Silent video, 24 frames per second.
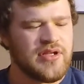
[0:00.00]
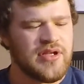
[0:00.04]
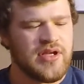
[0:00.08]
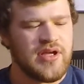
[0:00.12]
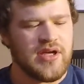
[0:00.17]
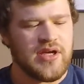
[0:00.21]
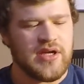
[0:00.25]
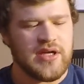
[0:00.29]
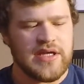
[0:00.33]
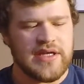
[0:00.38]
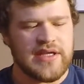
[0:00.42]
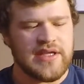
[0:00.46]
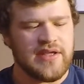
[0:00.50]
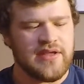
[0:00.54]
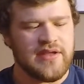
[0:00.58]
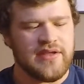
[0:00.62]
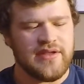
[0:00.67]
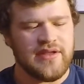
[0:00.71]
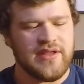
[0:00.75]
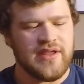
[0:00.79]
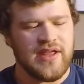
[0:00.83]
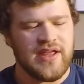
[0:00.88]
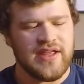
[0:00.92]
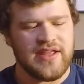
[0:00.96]
I
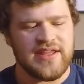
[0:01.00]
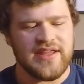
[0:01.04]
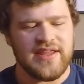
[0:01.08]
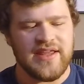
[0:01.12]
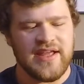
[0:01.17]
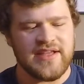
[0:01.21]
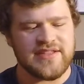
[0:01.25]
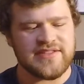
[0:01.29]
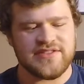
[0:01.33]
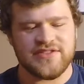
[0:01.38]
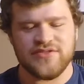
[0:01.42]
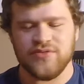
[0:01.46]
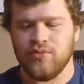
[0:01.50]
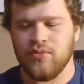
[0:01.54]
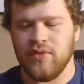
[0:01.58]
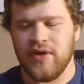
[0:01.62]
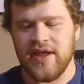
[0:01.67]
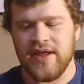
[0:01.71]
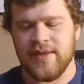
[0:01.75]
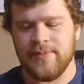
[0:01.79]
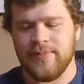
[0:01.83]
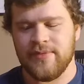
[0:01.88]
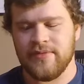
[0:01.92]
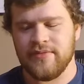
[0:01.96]
guess to
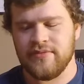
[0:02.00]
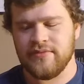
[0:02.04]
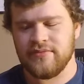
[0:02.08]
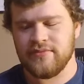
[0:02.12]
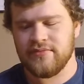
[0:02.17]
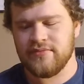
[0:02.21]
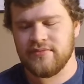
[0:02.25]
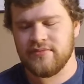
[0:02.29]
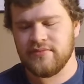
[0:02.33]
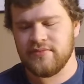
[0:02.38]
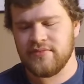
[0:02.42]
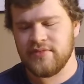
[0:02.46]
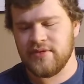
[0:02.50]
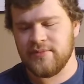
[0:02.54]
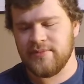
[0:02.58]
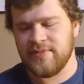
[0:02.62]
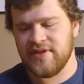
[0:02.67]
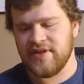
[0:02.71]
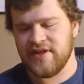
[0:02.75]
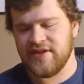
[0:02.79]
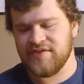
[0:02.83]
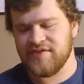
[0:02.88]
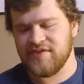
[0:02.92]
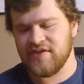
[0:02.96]
wipe.
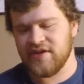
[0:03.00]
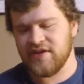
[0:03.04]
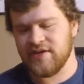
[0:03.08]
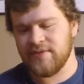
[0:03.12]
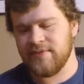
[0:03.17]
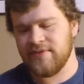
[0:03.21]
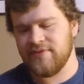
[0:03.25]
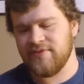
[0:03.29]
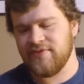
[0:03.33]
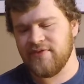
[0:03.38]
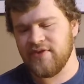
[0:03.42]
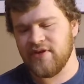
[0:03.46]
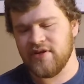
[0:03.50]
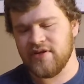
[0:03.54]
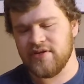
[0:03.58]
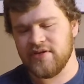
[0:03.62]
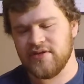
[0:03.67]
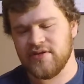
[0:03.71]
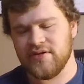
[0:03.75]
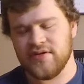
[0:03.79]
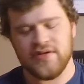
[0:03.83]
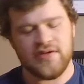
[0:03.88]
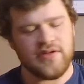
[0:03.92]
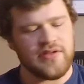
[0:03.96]
That's not going to be fun.
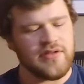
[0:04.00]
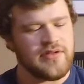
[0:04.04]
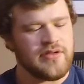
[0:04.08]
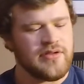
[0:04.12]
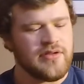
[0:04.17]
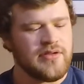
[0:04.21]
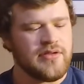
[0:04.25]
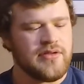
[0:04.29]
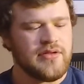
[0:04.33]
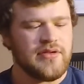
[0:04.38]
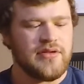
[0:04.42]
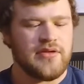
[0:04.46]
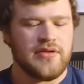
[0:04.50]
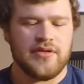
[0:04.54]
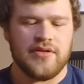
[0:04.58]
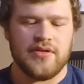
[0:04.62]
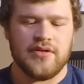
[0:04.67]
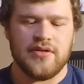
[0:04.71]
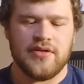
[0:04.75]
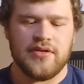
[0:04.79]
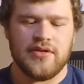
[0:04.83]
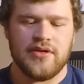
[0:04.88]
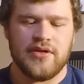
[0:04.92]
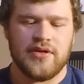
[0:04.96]

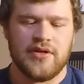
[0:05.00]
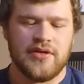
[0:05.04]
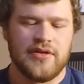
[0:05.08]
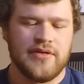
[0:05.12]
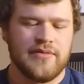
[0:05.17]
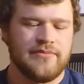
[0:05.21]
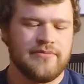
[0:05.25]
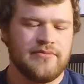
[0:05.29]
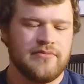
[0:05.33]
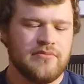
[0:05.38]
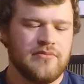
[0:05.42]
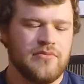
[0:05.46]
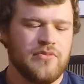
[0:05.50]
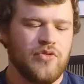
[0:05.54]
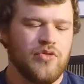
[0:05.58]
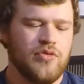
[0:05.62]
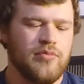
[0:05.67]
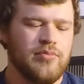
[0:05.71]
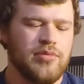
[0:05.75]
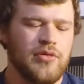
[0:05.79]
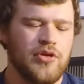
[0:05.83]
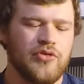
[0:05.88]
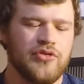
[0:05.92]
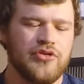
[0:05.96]
Or
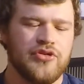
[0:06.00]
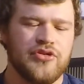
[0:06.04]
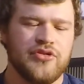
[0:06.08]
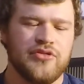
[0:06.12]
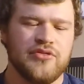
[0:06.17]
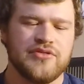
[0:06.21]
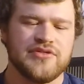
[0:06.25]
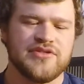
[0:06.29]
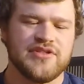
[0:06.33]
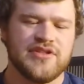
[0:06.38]
blowing your nose.